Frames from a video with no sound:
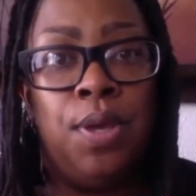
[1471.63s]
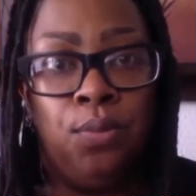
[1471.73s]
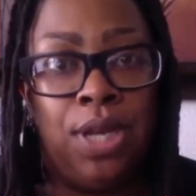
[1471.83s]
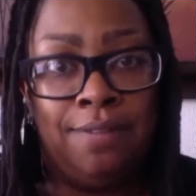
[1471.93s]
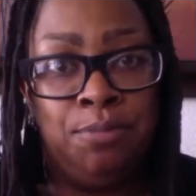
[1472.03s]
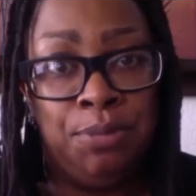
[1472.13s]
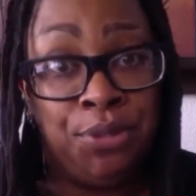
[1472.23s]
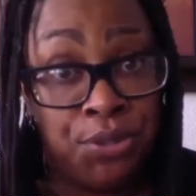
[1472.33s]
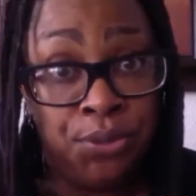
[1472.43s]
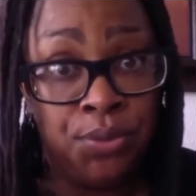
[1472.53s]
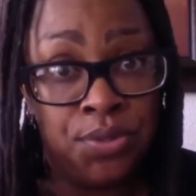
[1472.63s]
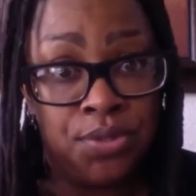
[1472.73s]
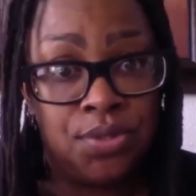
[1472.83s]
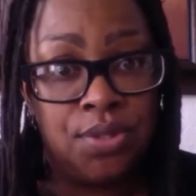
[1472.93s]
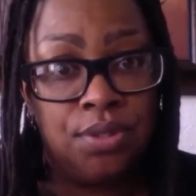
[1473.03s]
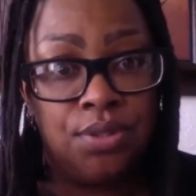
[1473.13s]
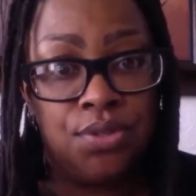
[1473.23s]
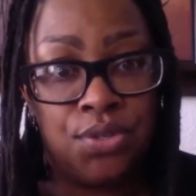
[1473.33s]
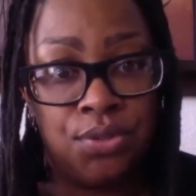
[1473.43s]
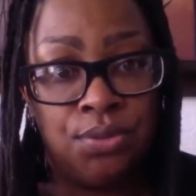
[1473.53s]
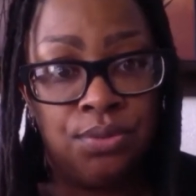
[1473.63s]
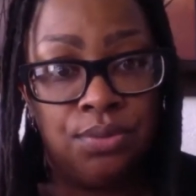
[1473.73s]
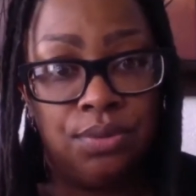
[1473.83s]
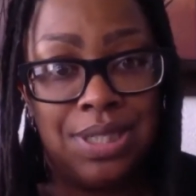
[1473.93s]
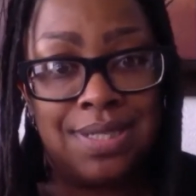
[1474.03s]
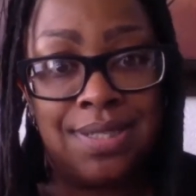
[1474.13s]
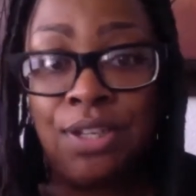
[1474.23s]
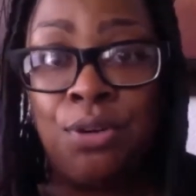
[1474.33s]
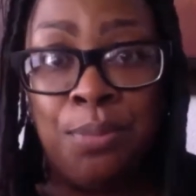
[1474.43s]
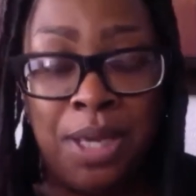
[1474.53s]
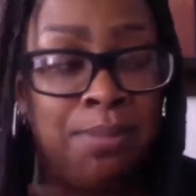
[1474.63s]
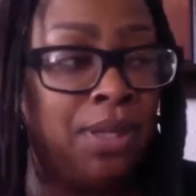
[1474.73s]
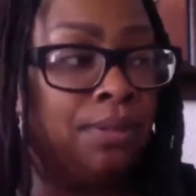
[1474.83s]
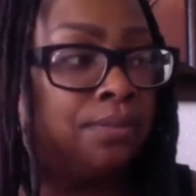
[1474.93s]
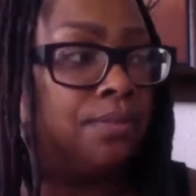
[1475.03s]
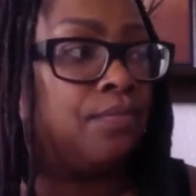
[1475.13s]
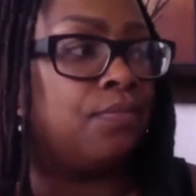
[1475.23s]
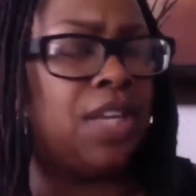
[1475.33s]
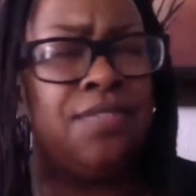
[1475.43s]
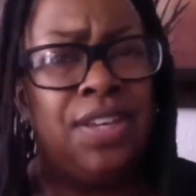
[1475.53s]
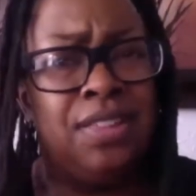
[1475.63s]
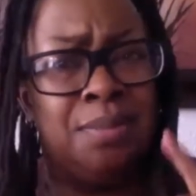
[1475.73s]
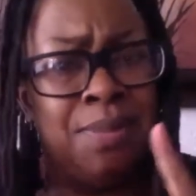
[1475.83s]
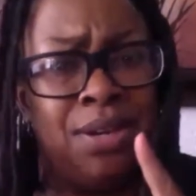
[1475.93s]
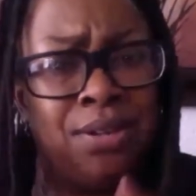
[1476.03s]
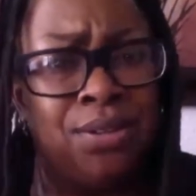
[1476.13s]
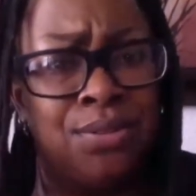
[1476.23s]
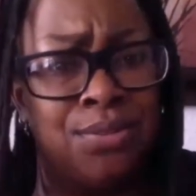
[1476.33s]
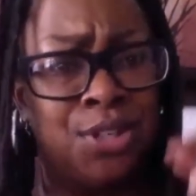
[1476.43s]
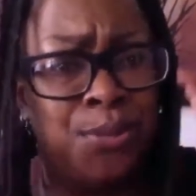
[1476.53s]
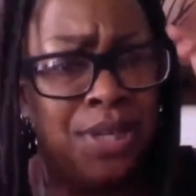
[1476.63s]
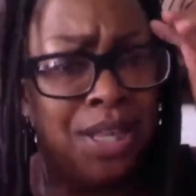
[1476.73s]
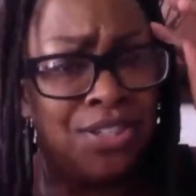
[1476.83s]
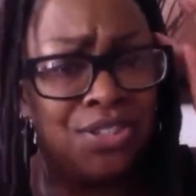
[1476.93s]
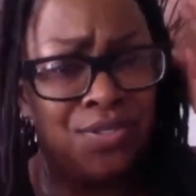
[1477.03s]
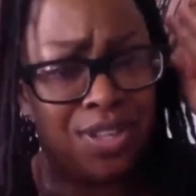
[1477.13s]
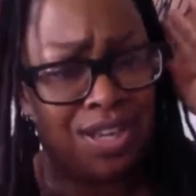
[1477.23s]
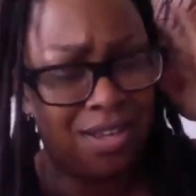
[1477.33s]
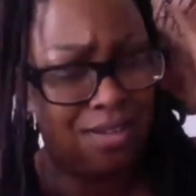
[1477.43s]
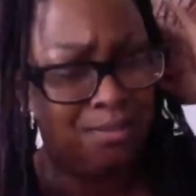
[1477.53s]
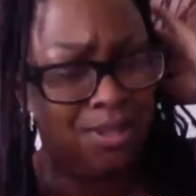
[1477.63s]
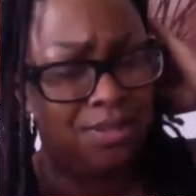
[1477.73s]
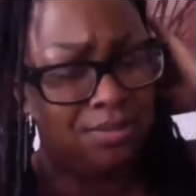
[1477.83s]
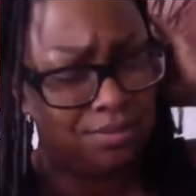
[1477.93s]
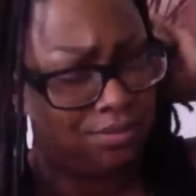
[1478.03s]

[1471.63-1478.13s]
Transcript: it would have to be reduced to a single baby. I forget the medical terminology for that, but